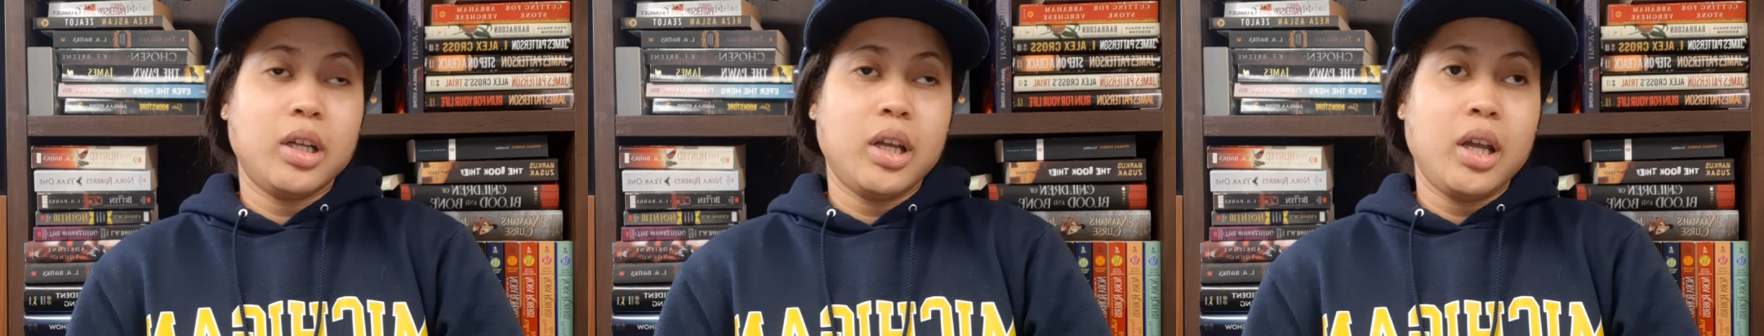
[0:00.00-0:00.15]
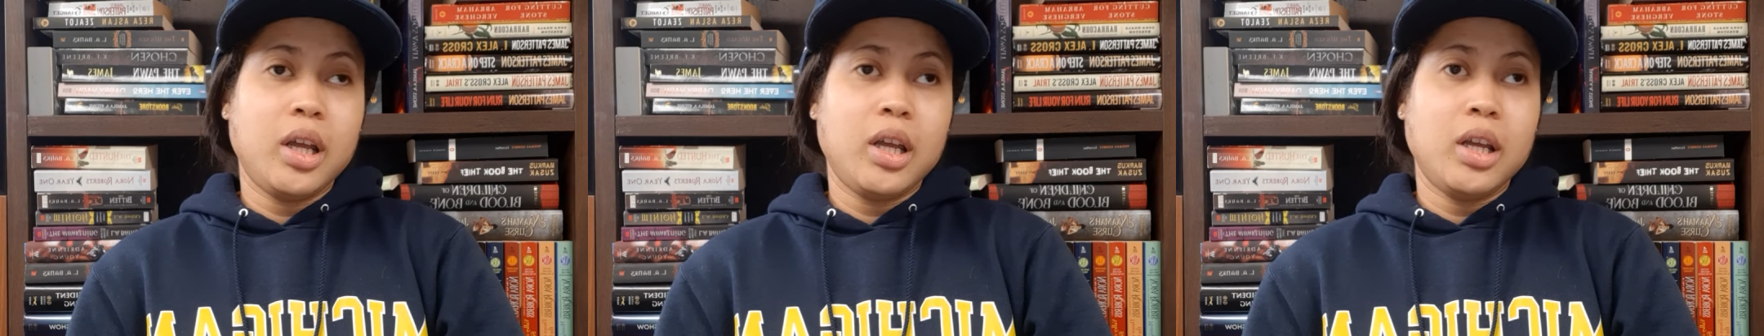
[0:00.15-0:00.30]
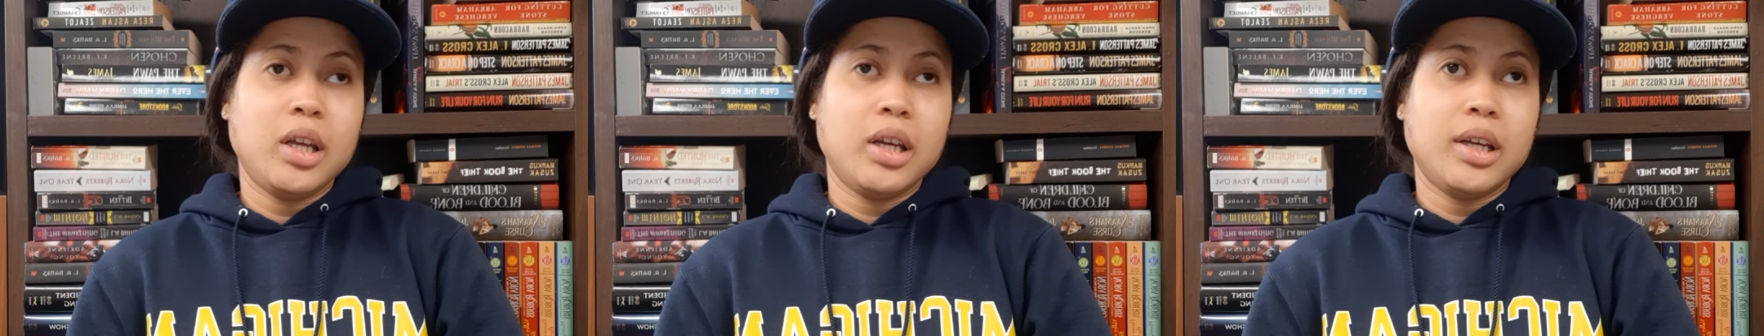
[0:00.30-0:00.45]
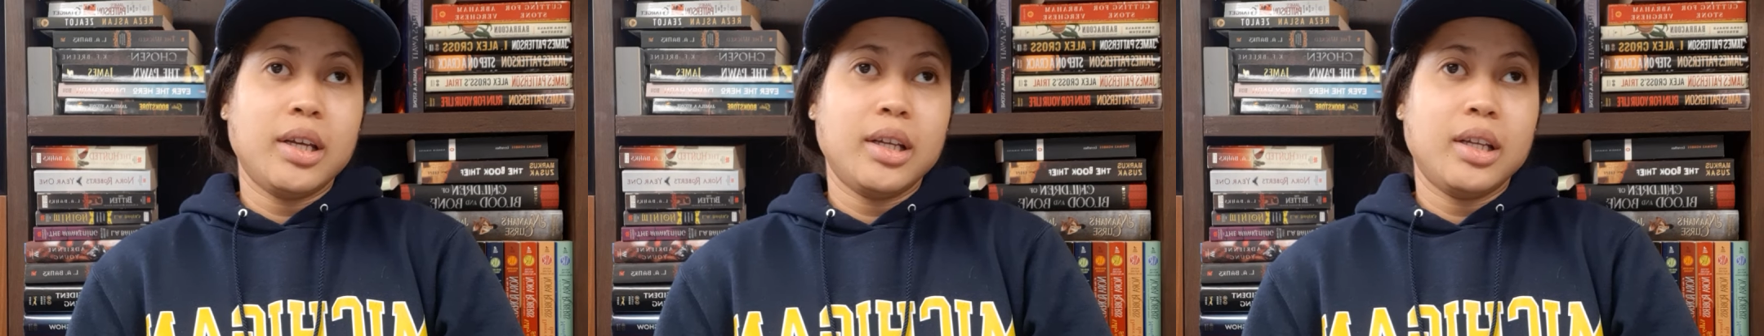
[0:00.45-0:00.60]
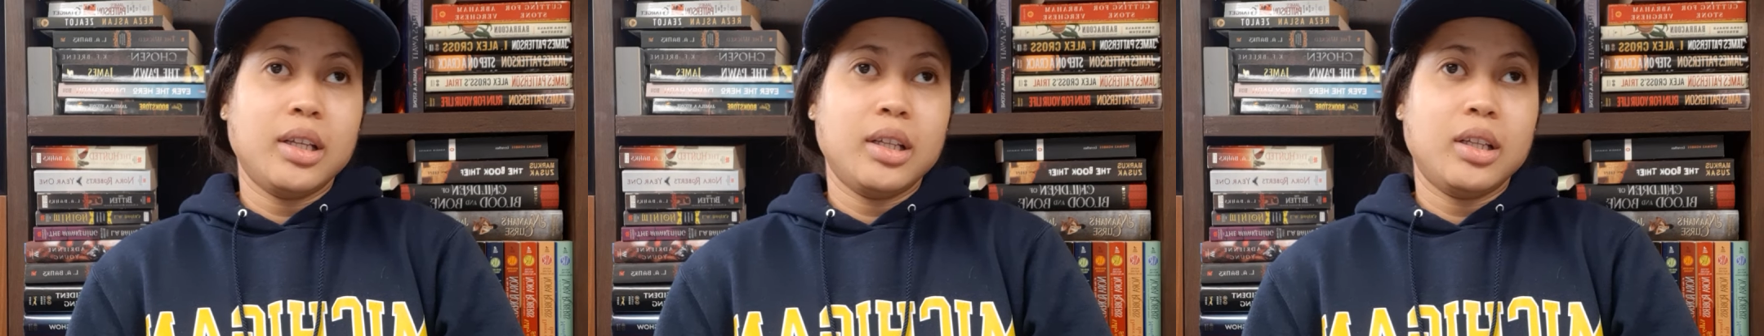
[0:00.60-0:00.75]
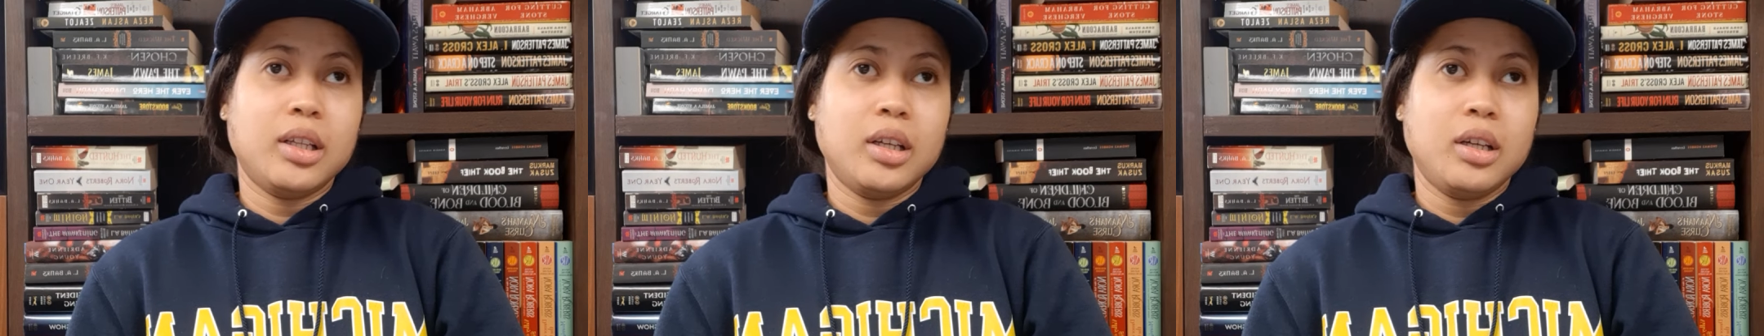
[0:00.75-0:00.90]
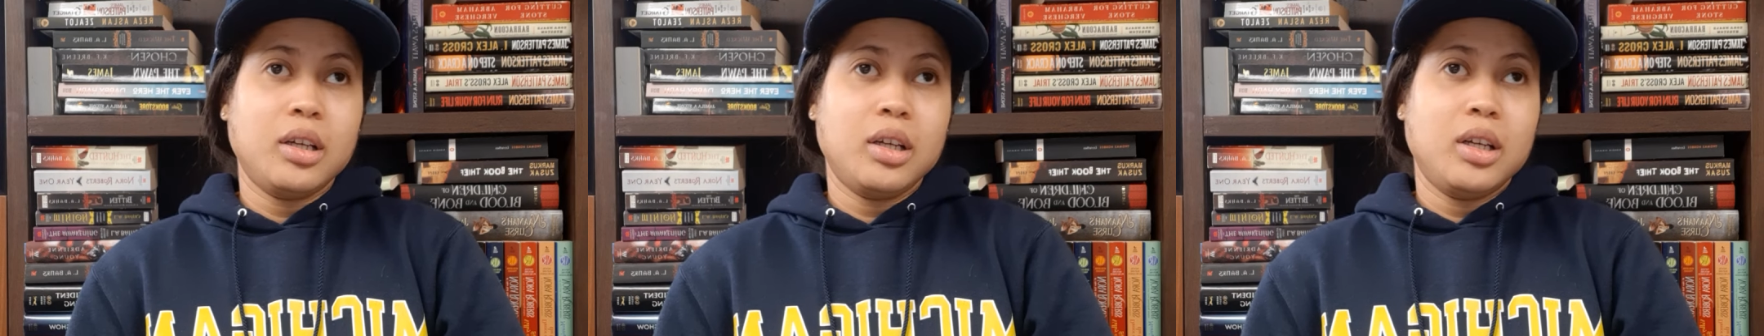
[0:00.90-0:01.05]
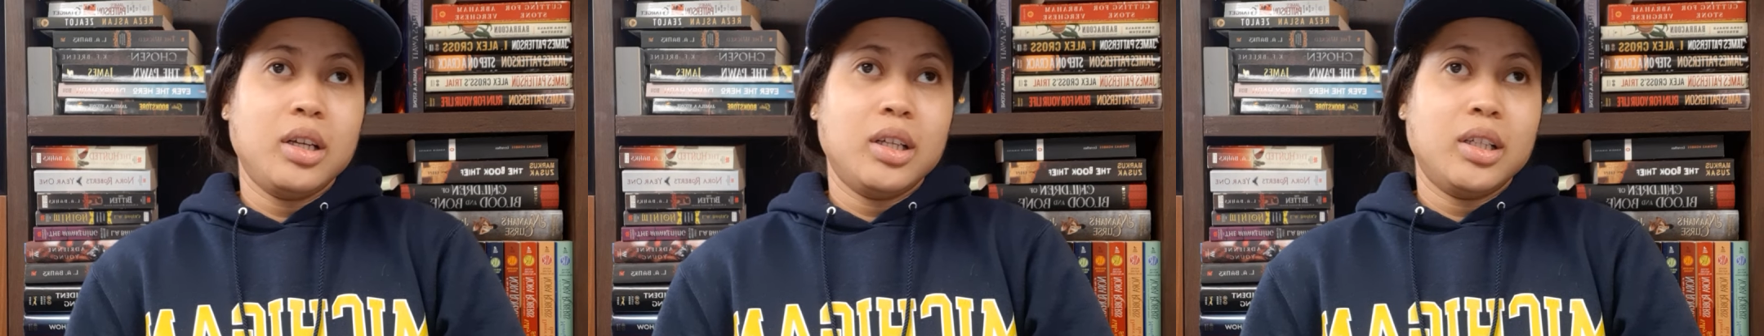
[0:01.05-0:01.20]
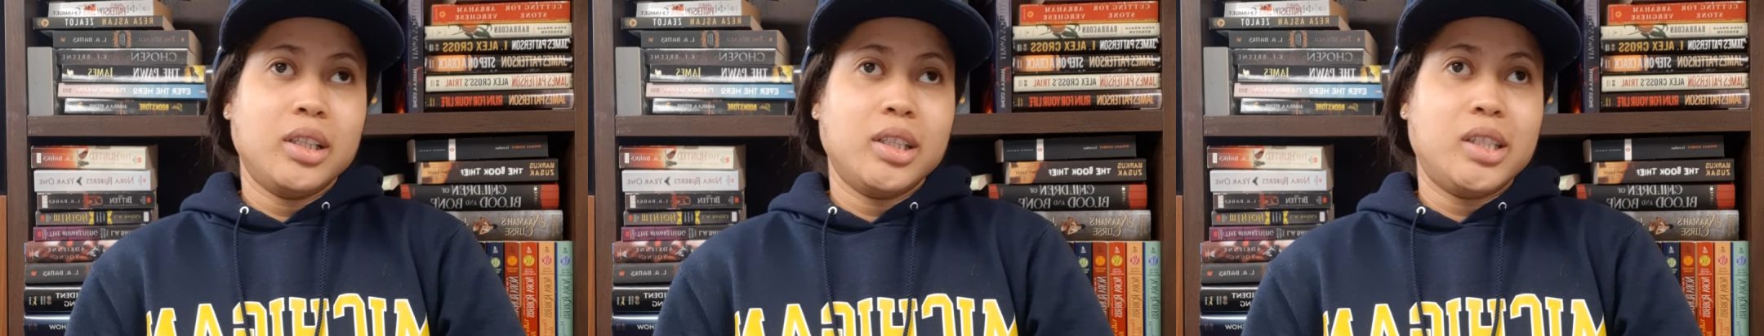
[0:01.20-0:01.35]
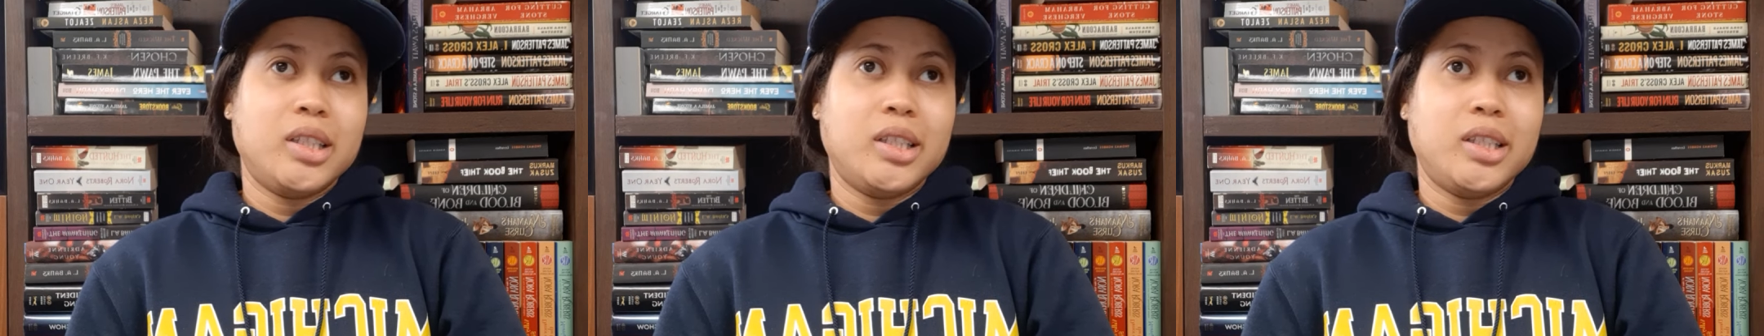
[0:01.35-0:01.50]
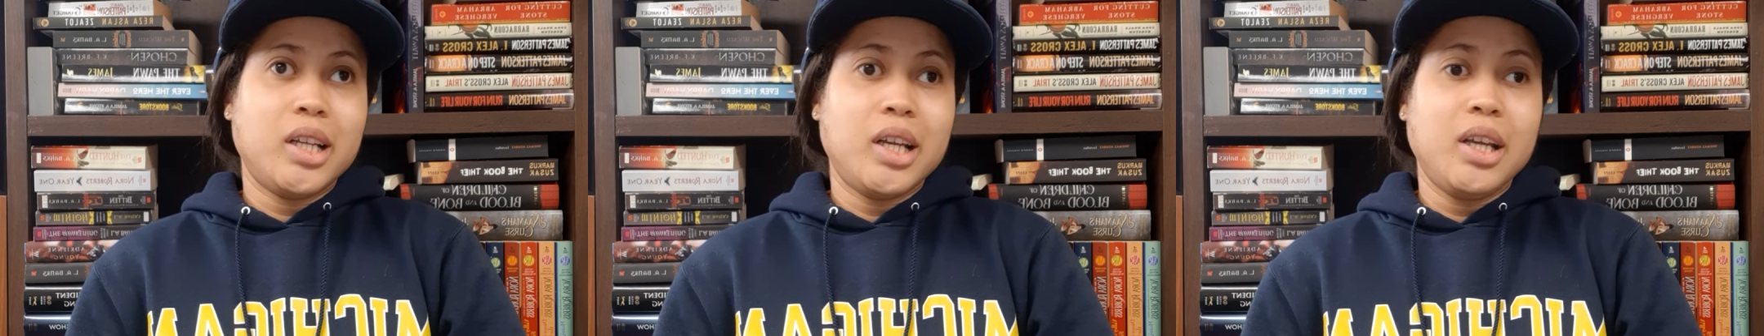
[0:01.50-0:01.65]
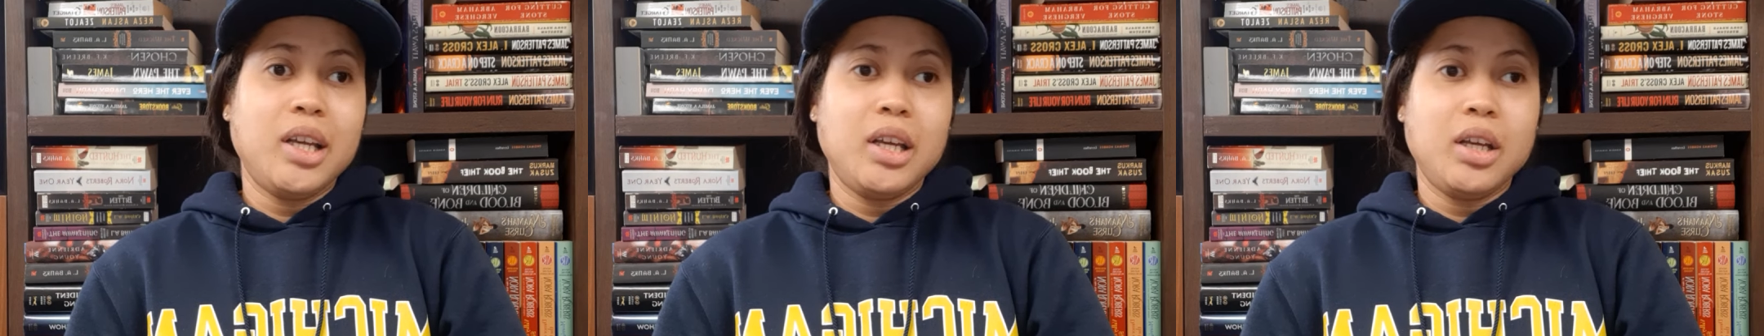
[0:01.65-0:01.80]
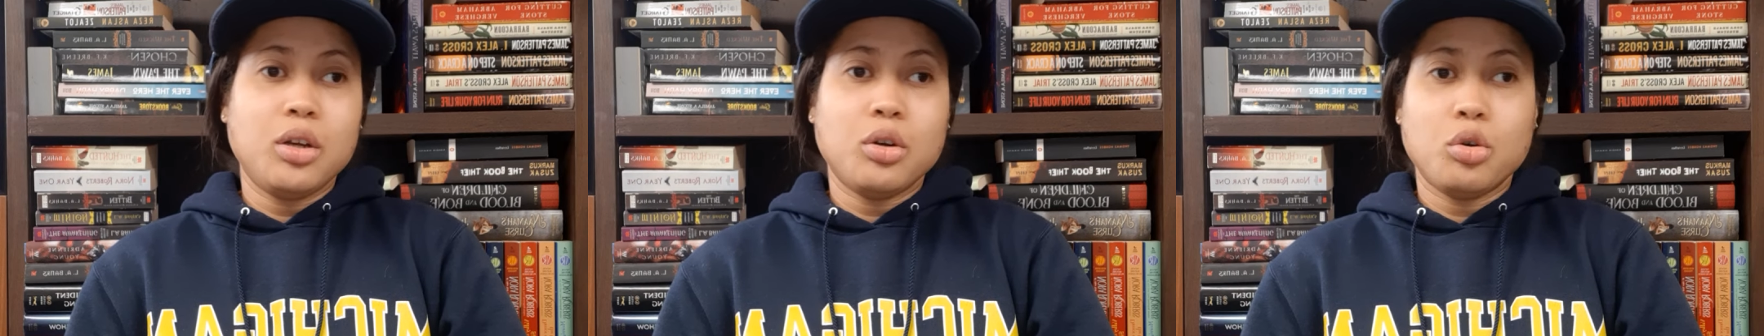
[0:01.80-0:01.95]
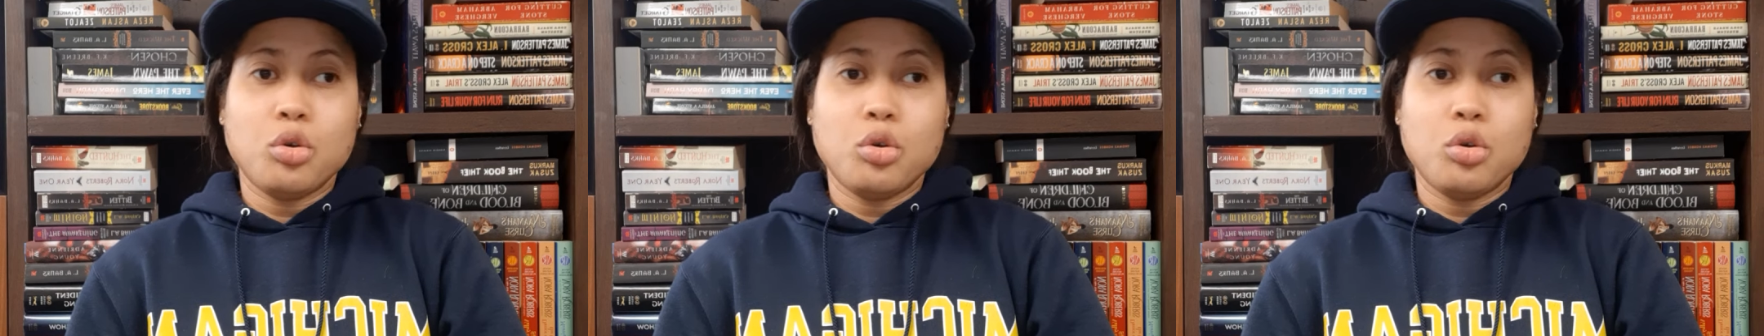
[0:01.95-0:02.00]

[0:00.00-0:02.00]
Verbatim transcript: and seeing